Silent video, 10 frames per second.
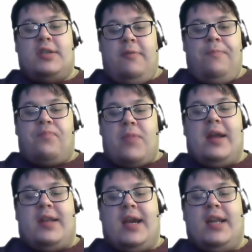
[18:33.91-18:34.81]
It's
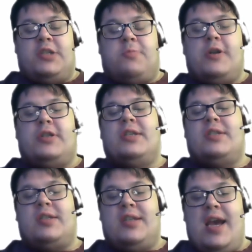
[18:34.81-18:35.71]
I take it
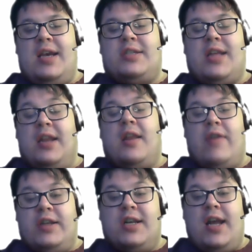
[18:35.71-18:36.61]
each person is
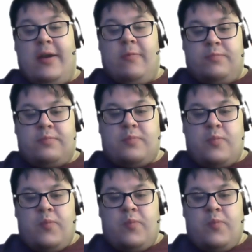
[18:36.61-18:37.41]
assessed individually.